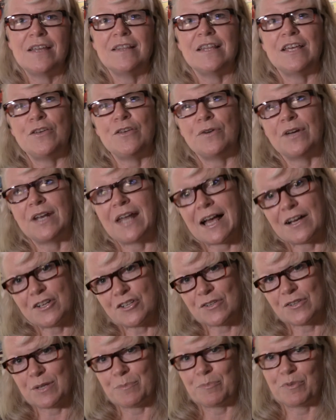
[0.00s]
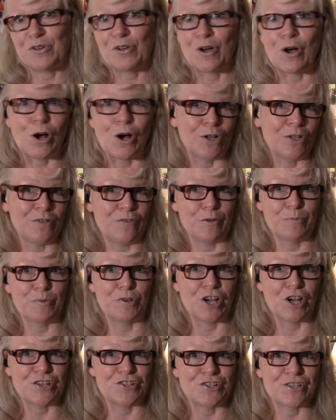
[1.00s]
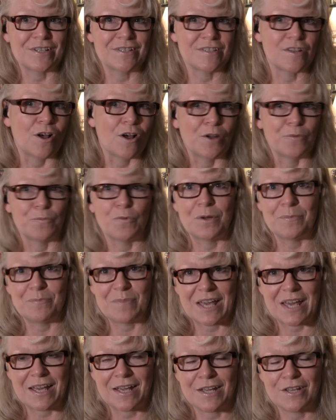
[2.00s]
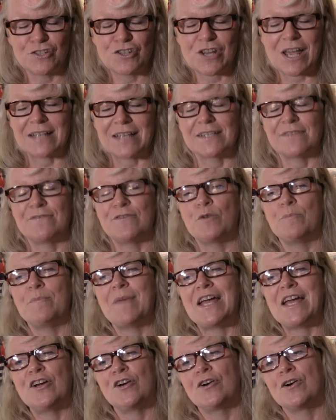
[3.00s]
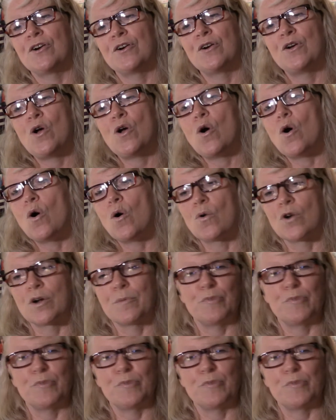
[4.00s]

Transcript: that you can actually put all of your projects on one page as a filmmaker or a